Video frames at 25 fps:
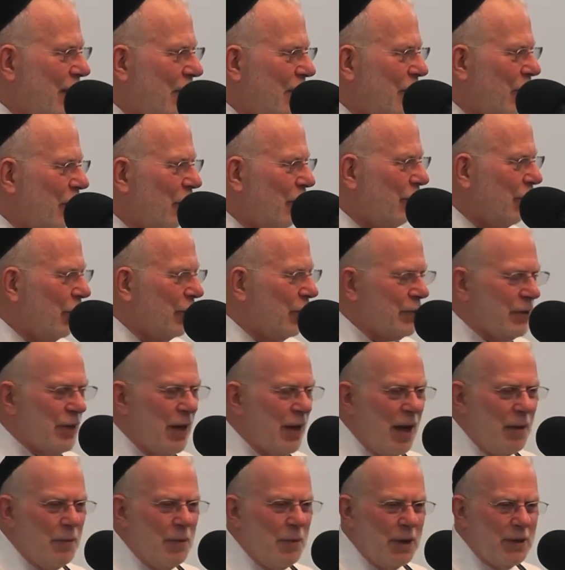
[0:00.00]
for the first
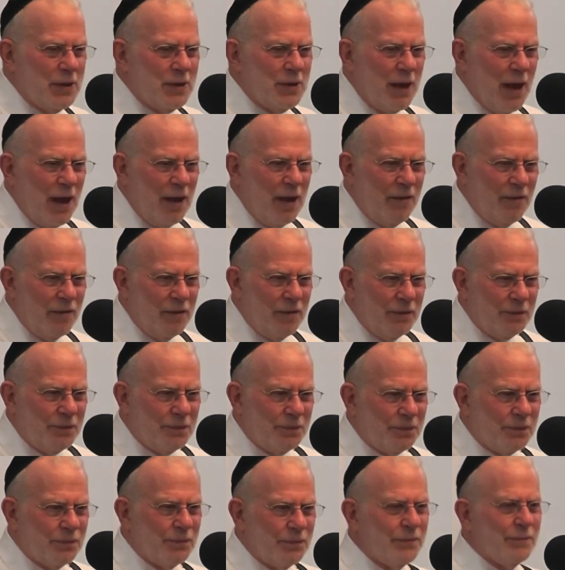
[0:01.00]
time in his life
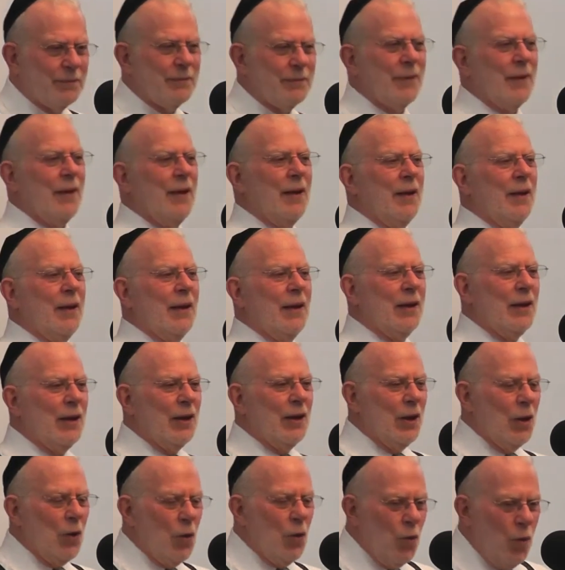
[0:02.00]

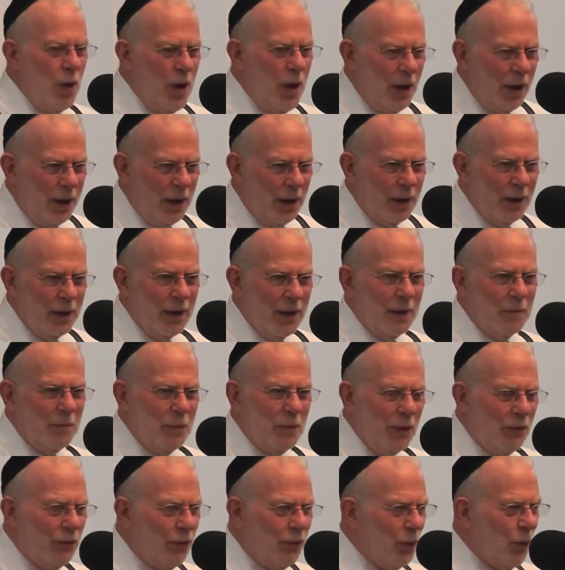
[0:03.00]
a week
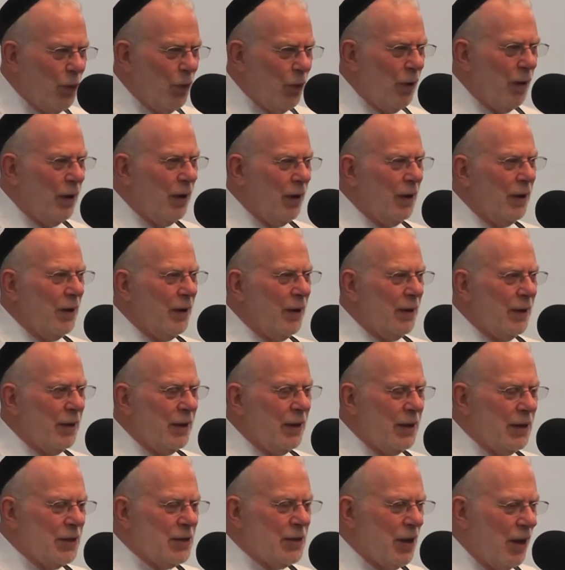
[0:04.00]
before
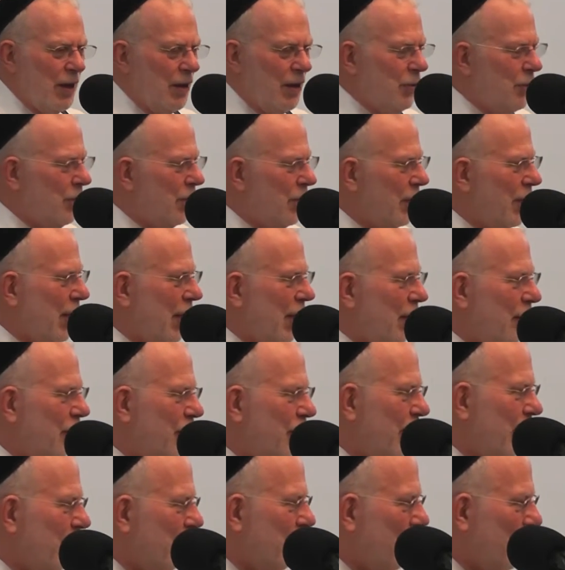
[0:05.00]
his
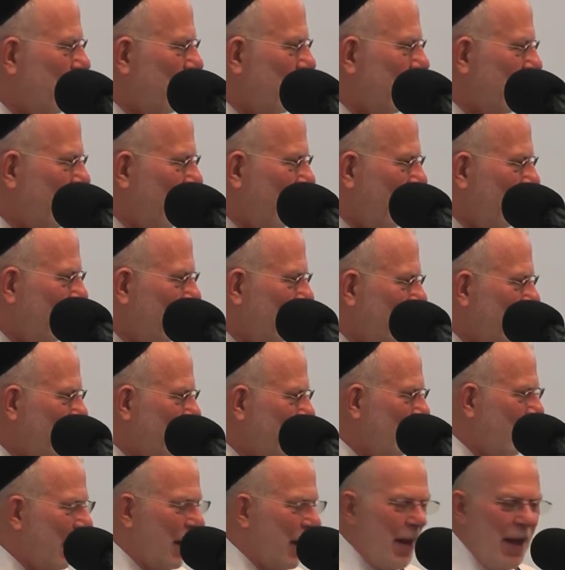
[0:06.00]
105th birthday.
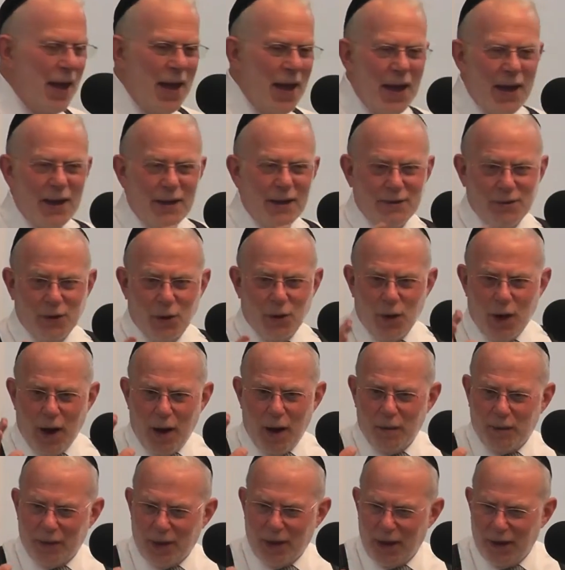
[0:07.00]
So
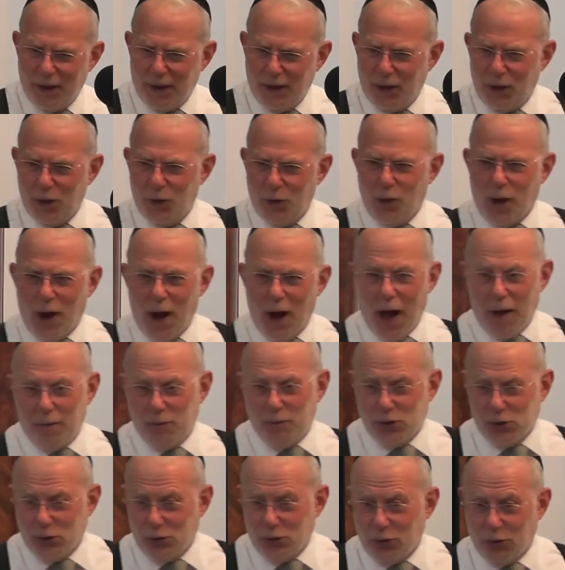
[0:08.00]
I'm telling you,
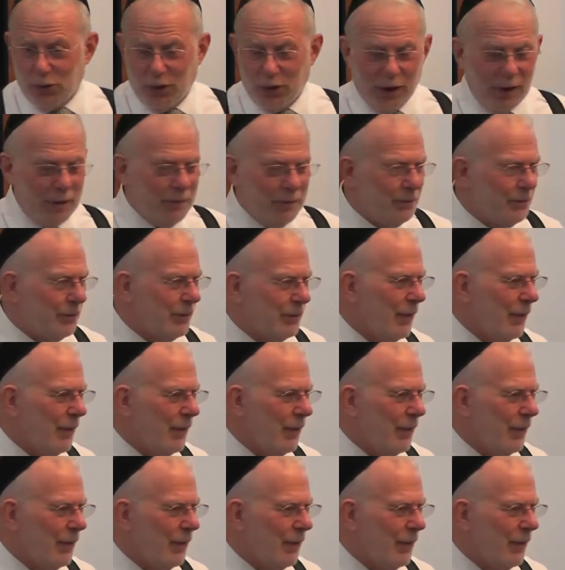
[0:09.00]
I'm sure